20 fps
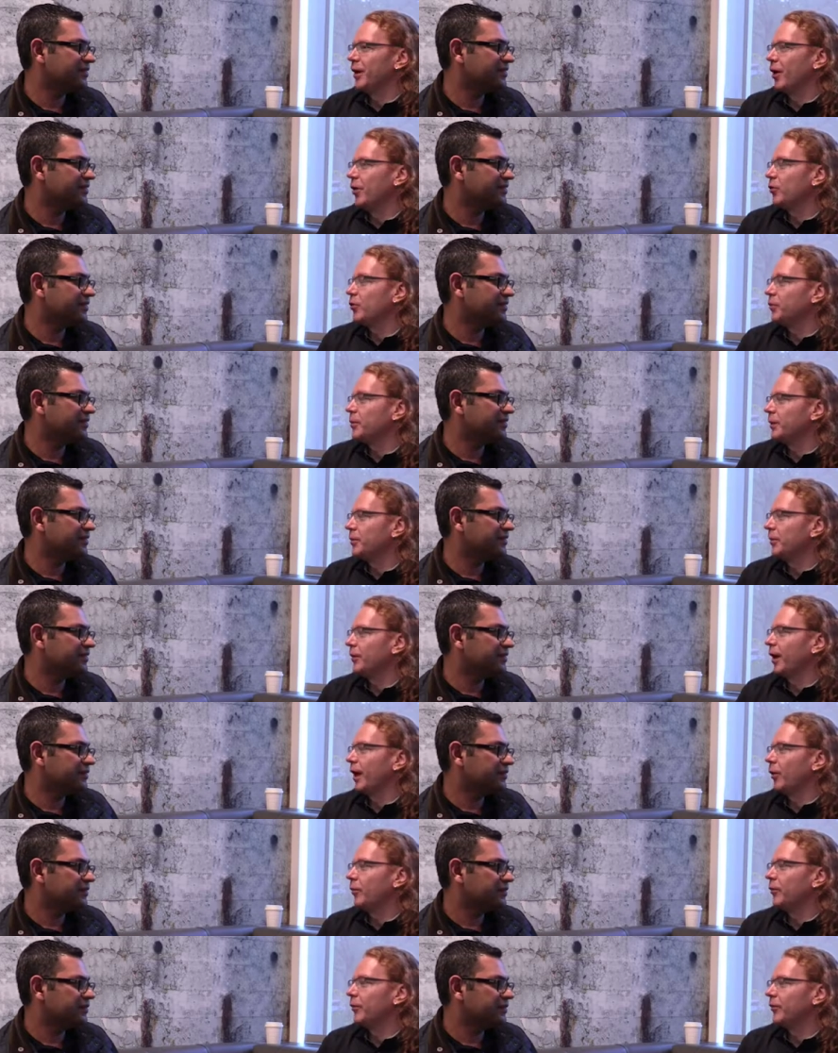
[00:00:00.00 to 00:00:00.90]
Speaker 1: How could people
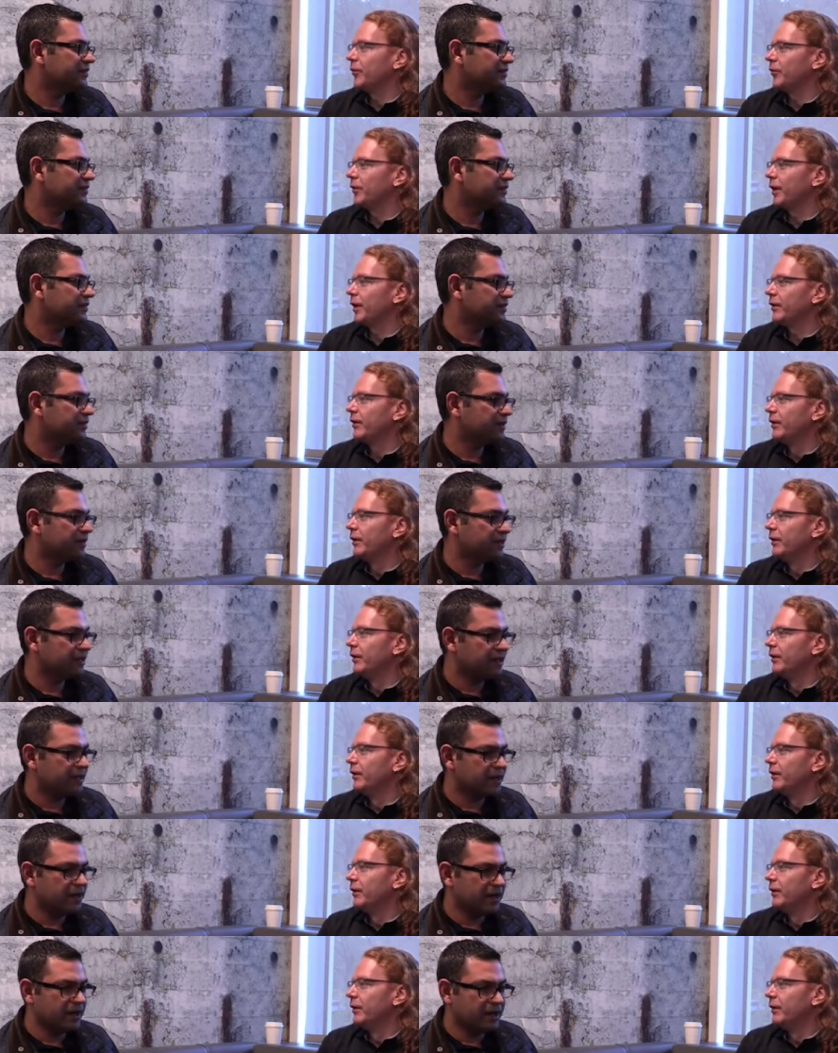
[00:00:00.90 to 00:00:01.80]
help with that?
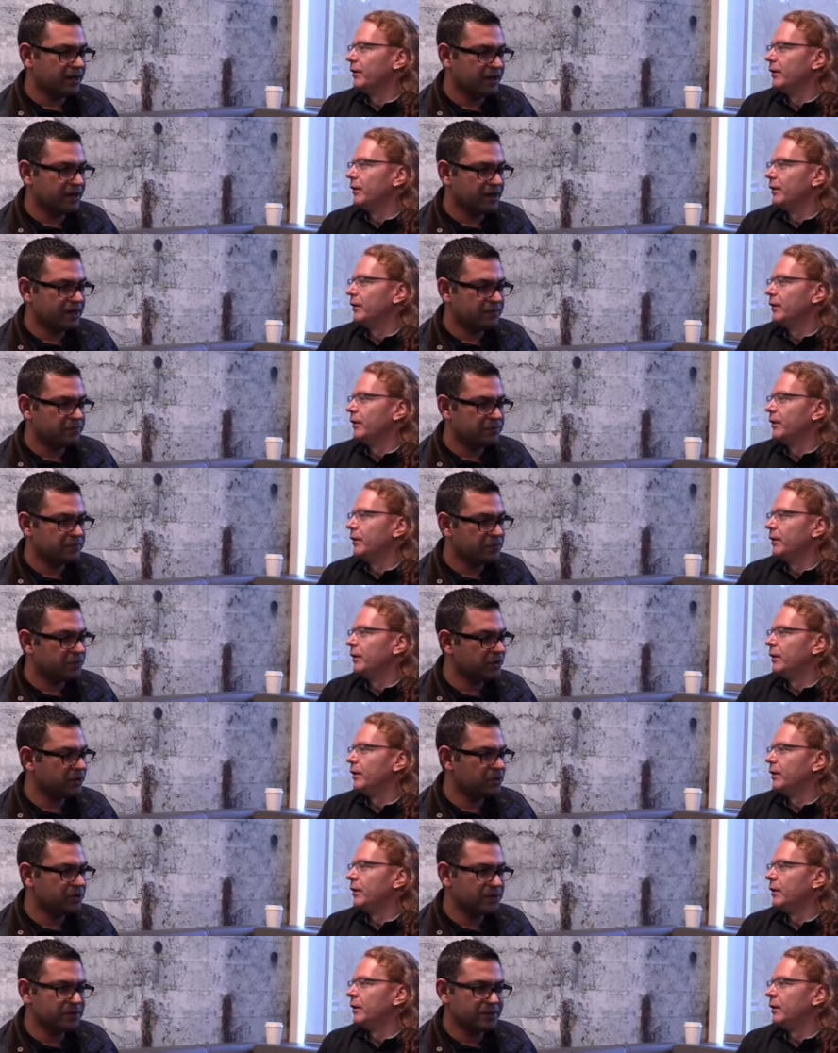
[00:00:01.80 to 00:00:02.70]
Speaker 2: Uh,
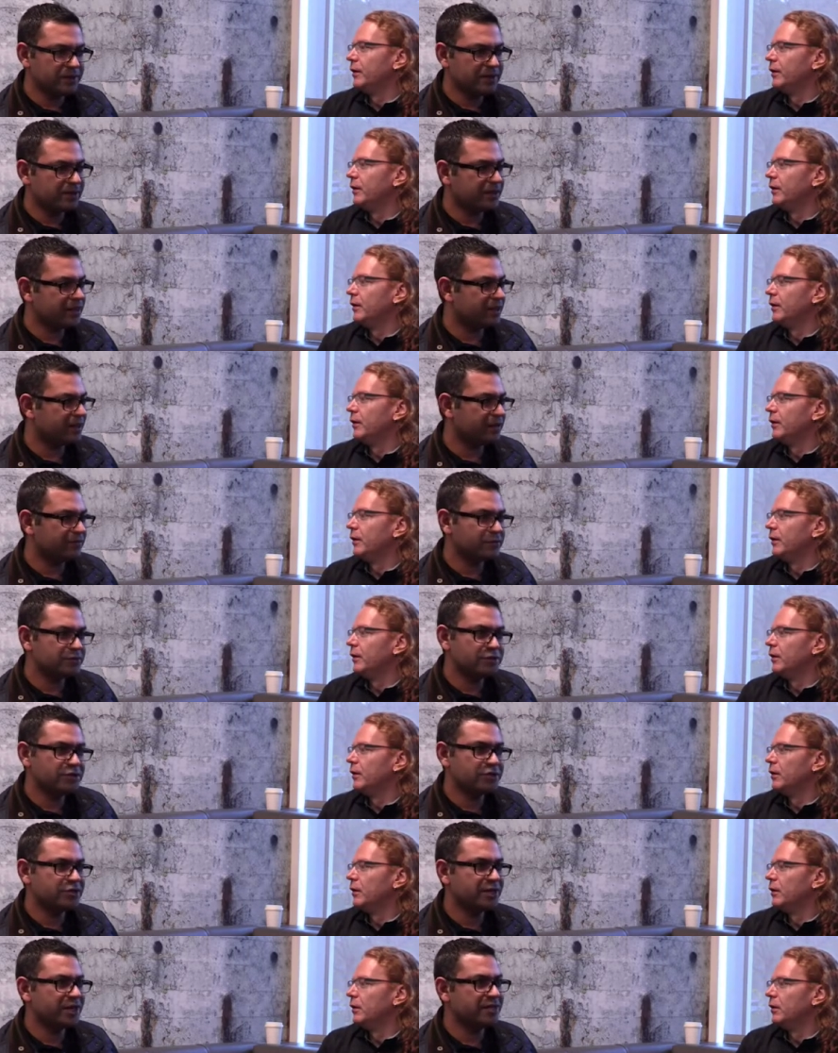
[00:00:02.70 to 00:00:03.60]
you know, the only thing I
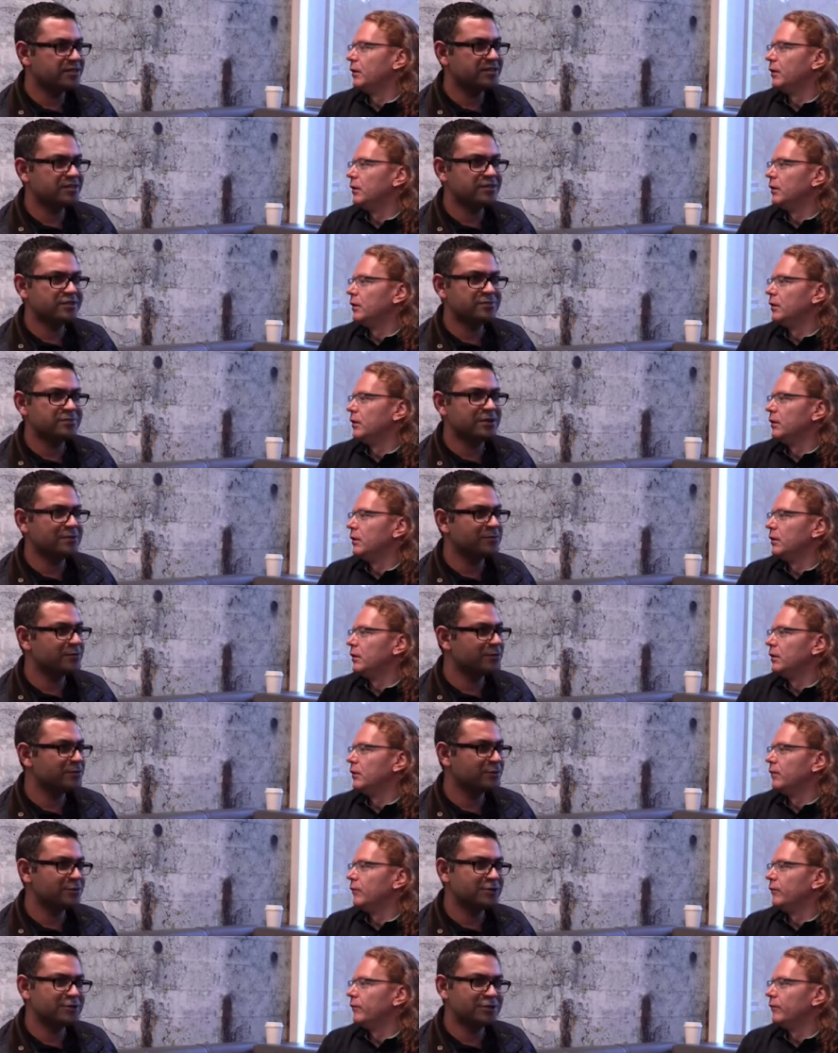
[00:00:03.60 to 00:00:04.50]
would suggest is
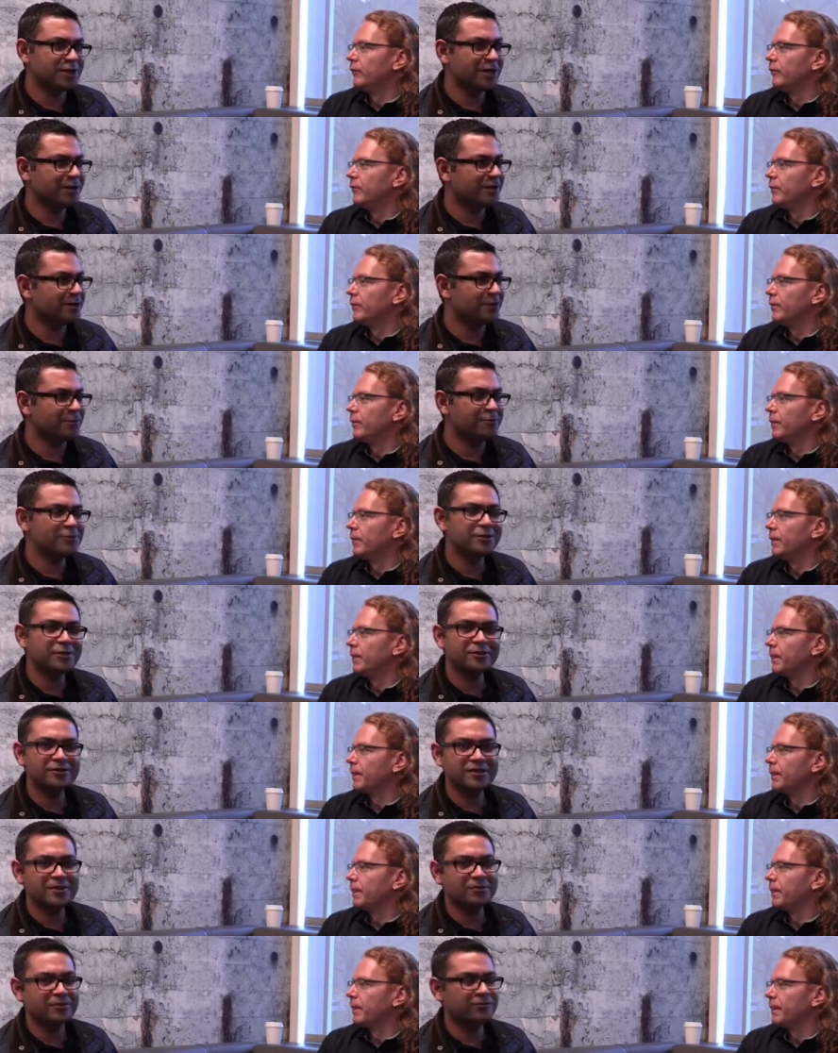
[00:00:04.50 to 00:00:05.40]
people should start
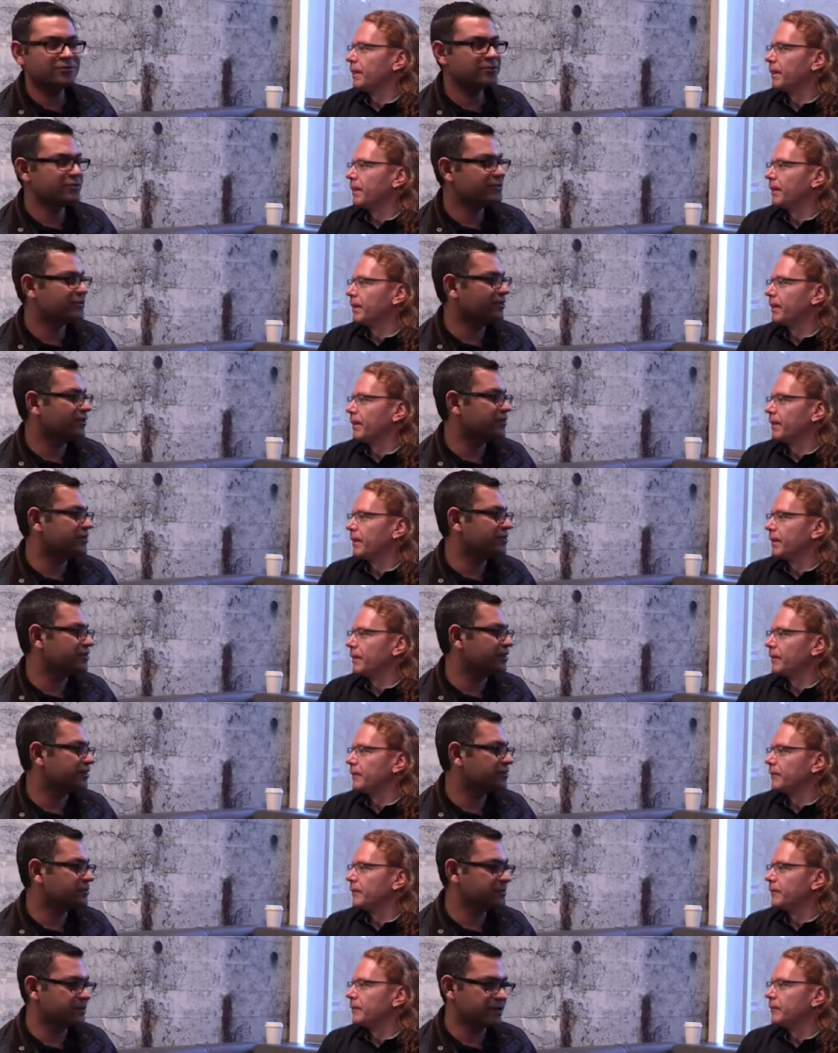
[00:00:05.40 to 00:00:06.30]
using some of those
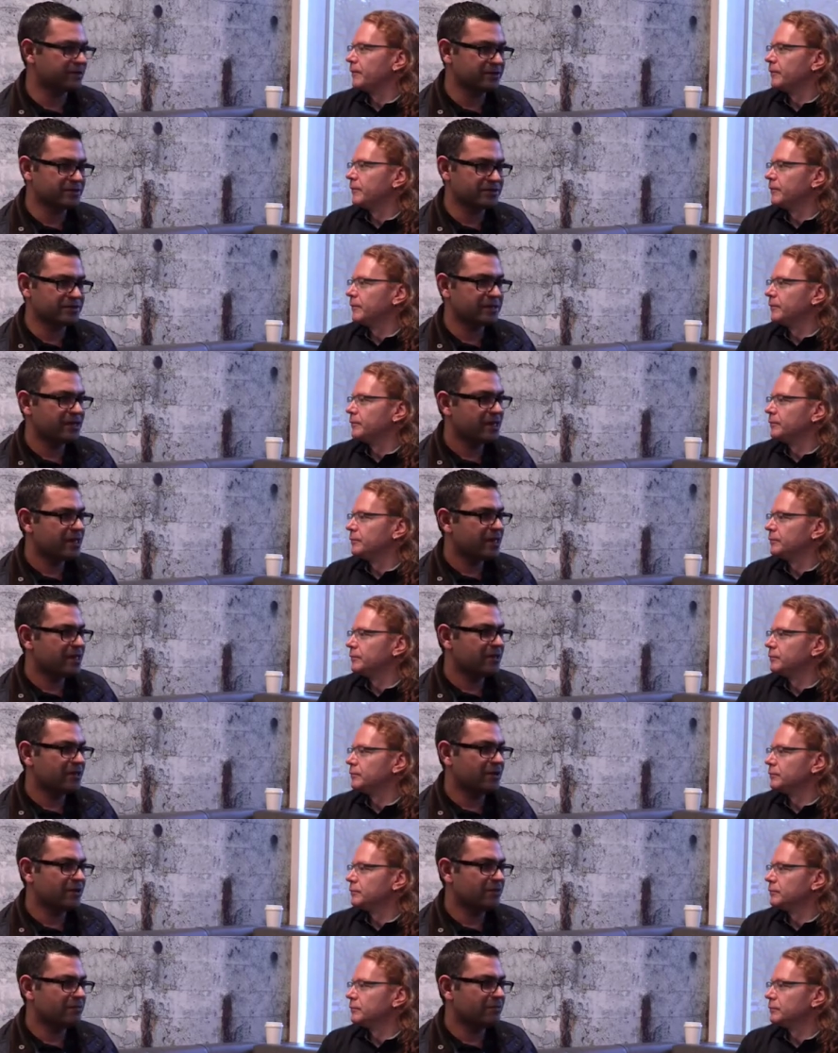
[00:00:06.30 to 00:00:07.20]
constructs because,
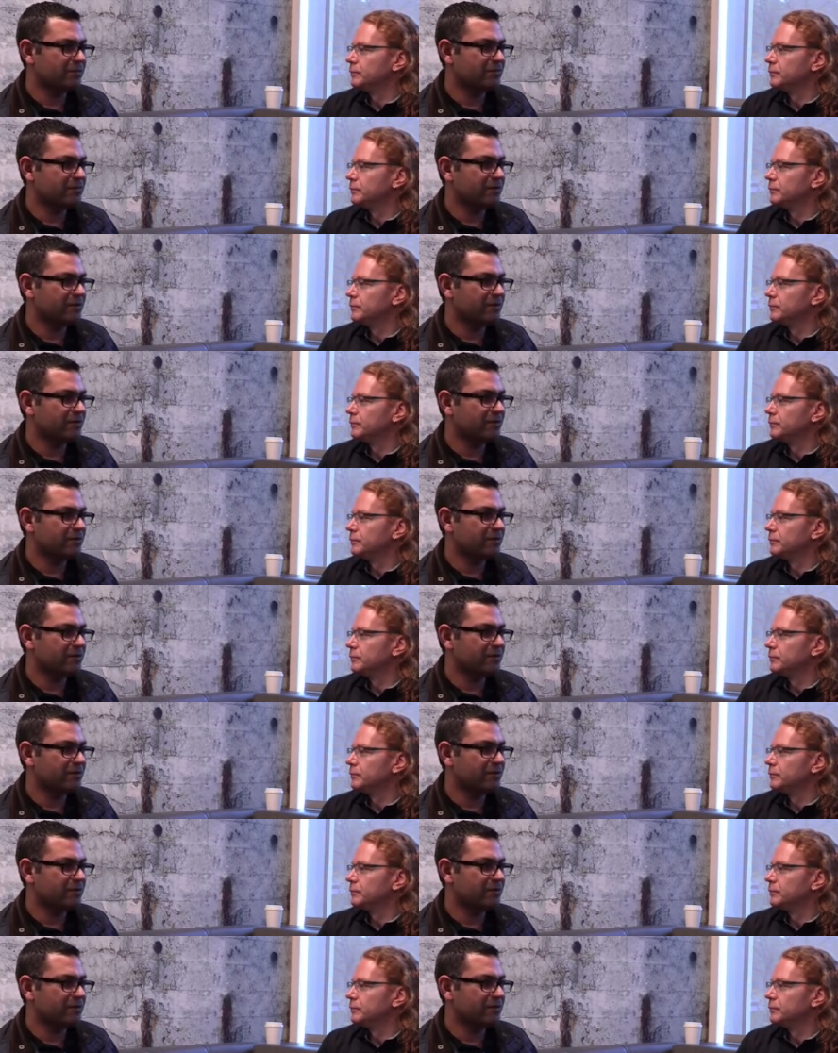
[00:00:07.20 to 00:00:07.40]
you know,